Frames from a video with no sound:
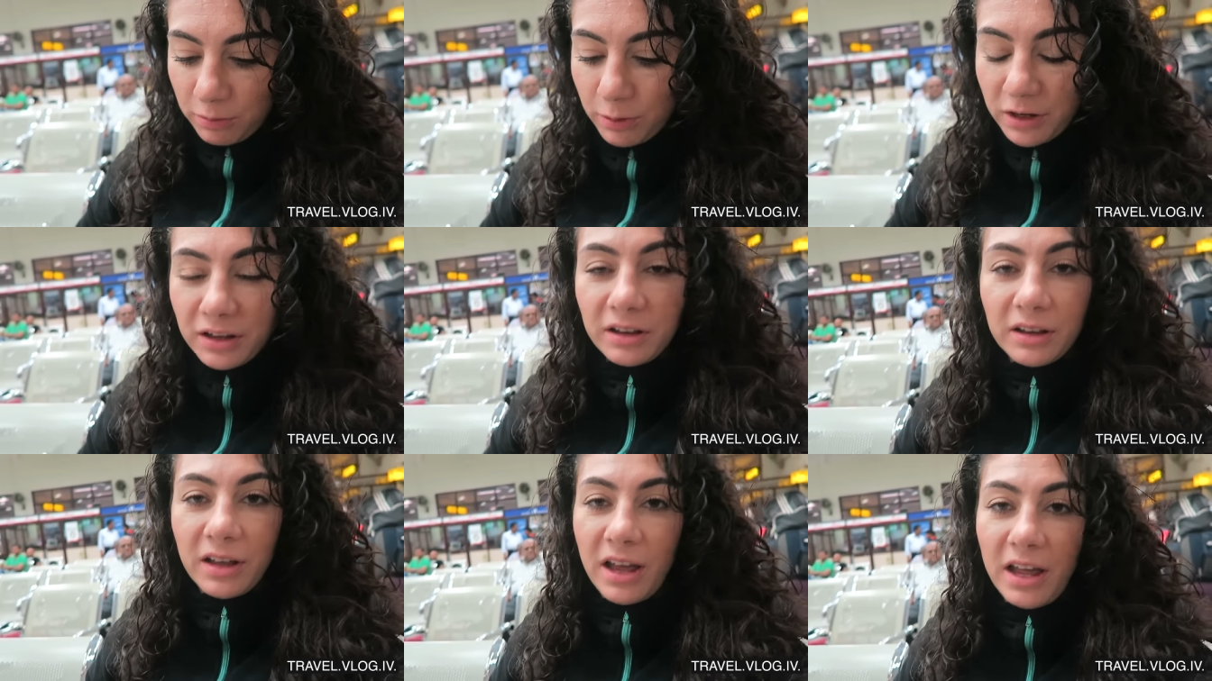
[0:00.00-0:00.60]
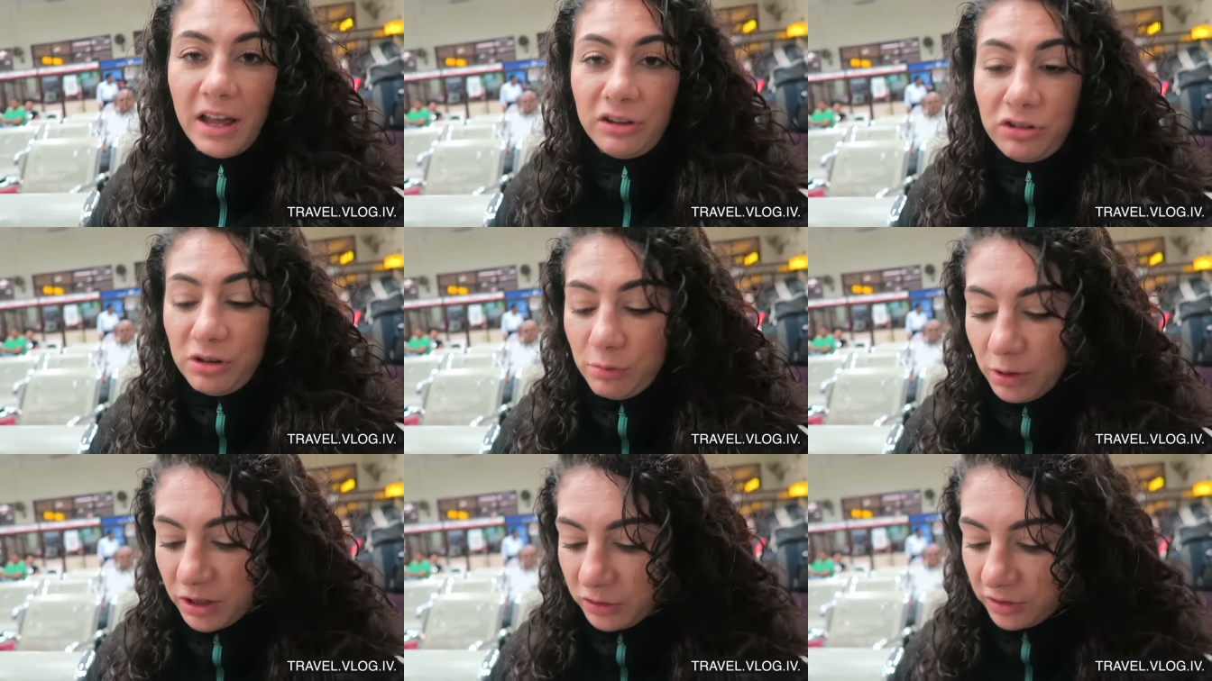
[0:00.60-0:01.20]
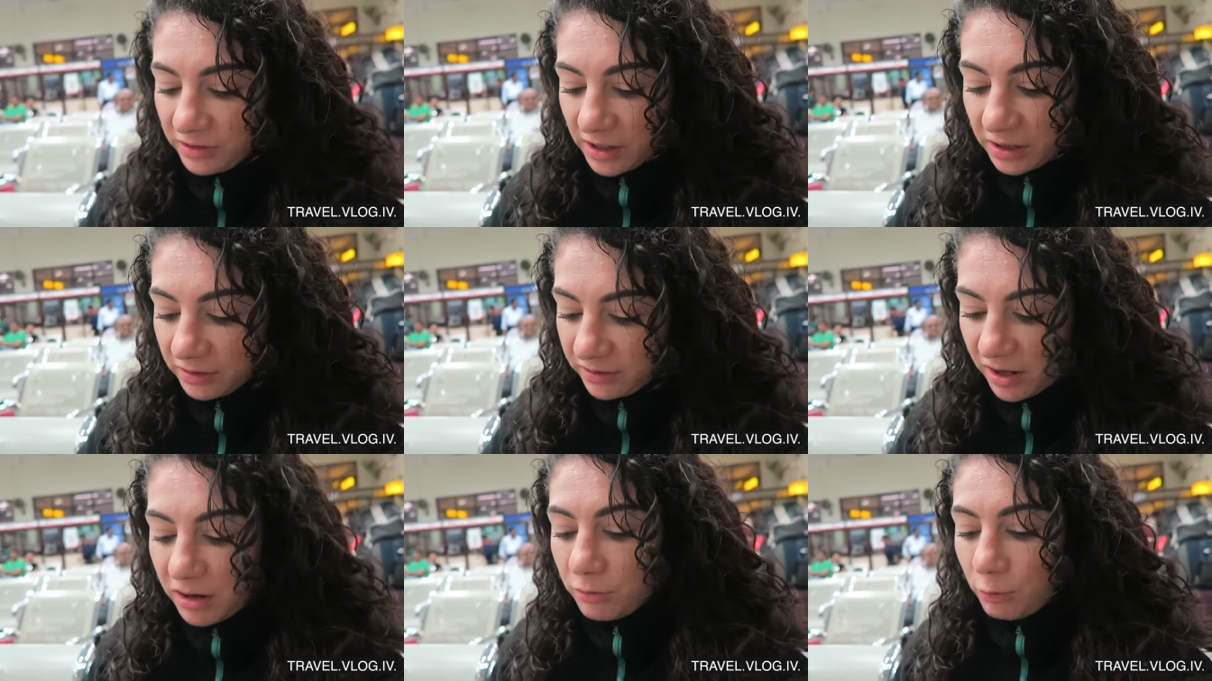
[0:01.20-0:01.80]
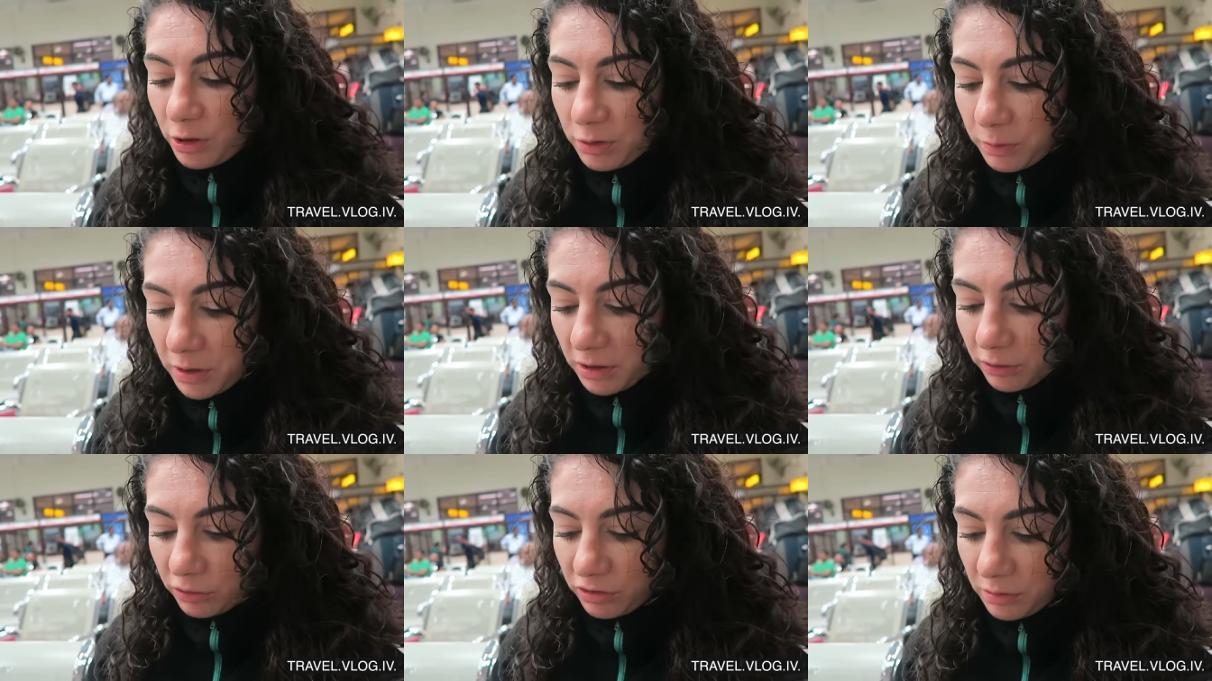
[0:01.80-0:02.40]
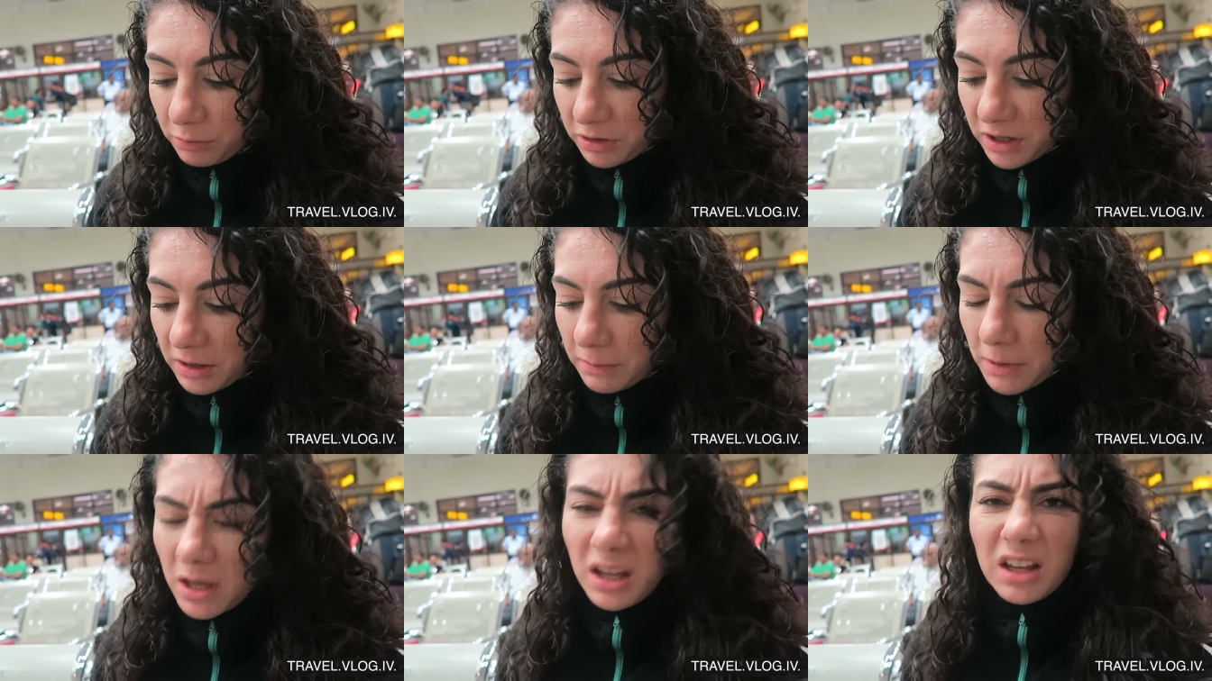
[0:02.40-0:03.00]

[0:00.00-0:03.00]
I wanted, I actually wanted to take 10 with me or something.